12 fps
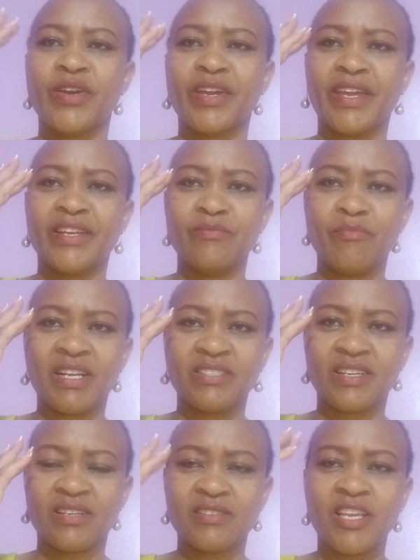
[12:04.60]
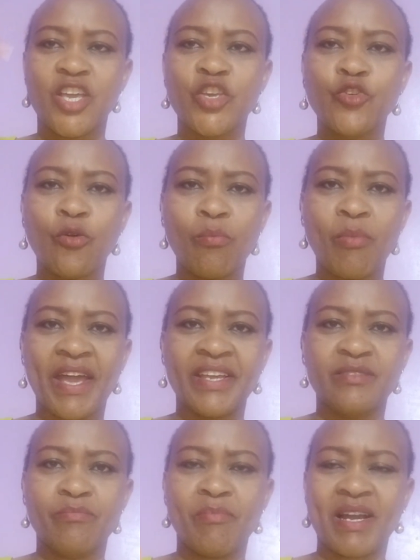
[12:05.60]
head matters, your
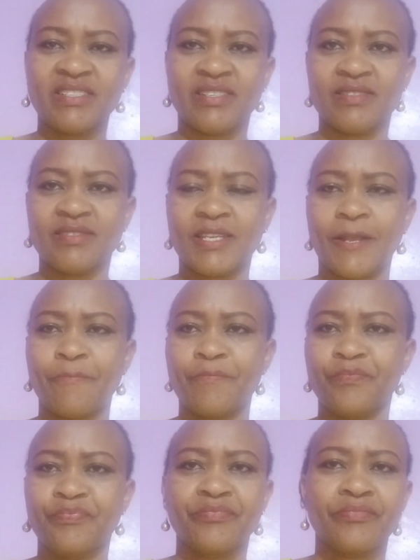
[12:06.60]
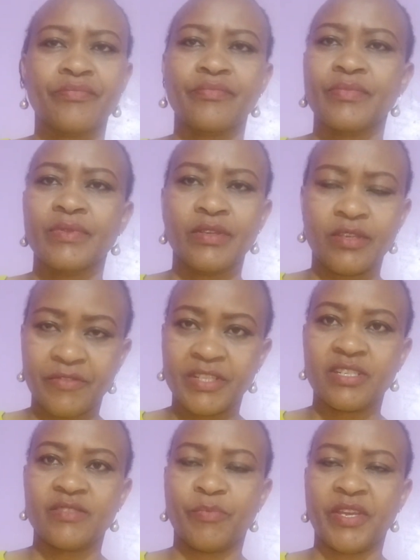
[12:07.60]
mind matters. Give
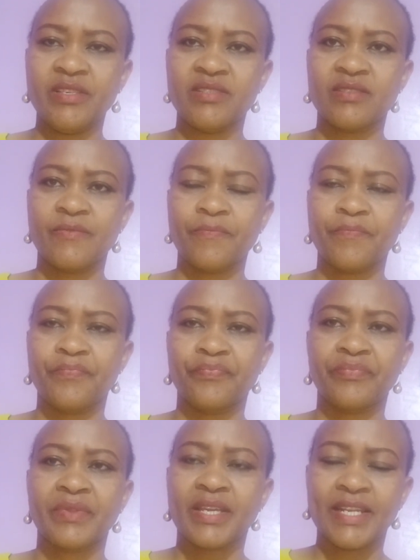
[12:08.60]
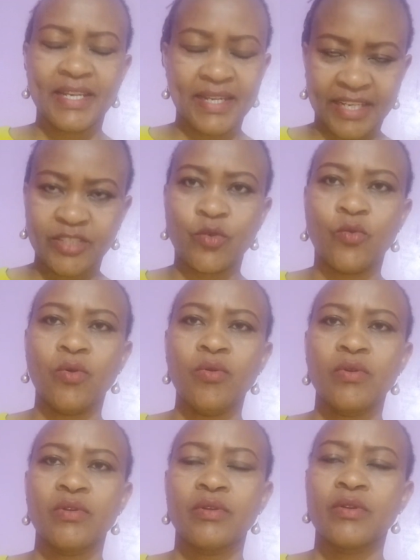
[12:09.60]
it a space. Let
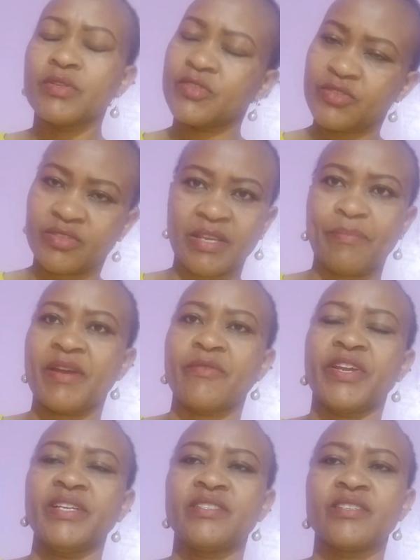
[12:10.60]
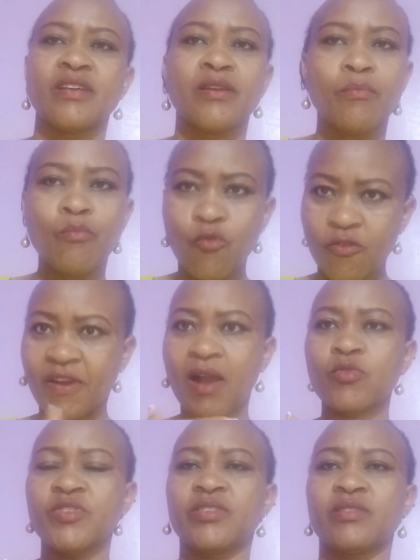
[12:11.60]
go. Separate. Move
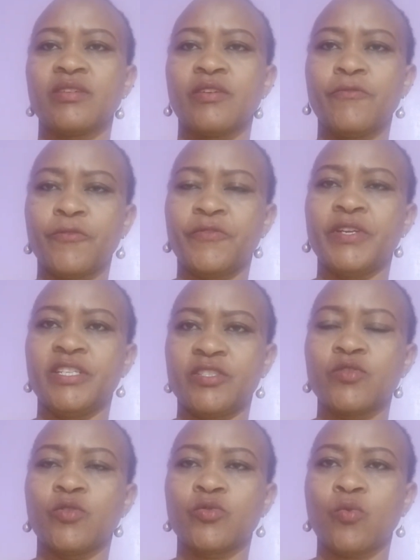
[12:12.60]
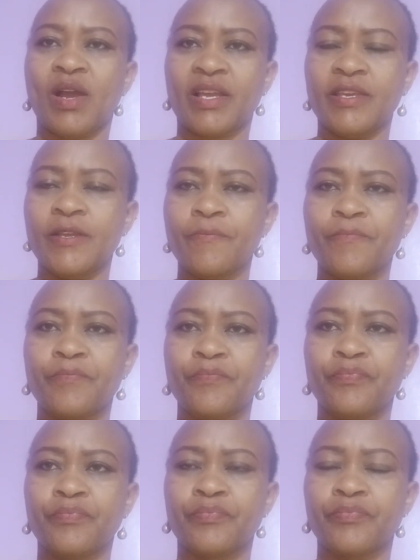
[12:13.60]
out if you feel it's not working.
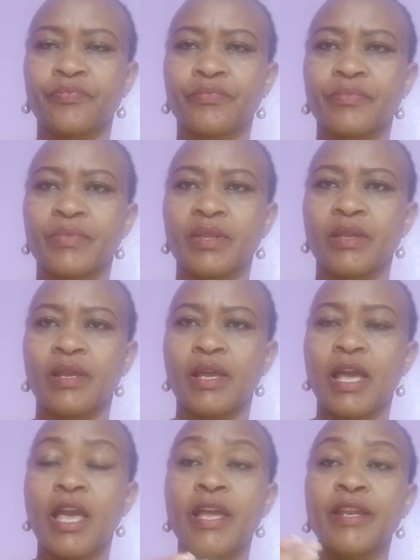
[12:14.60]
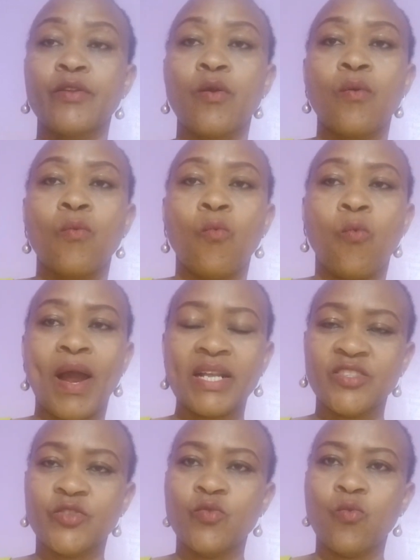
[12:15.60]
And
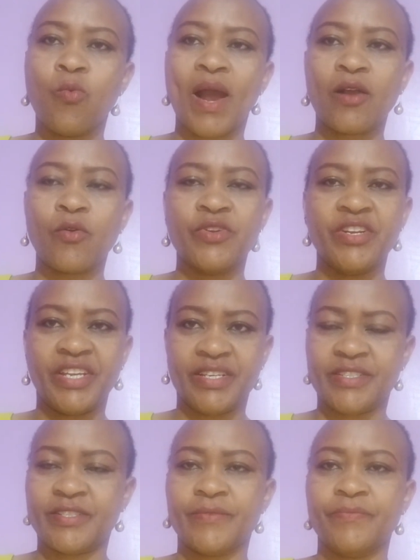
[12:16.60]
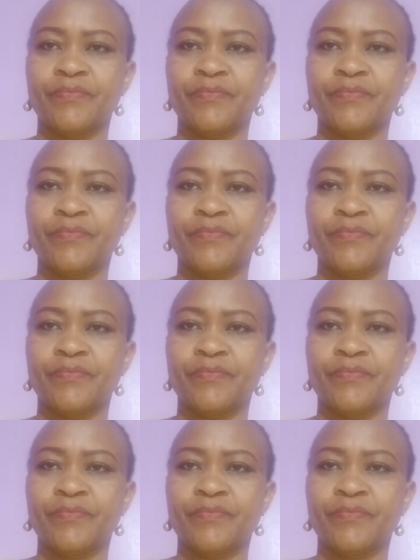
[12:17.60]
once you work on it,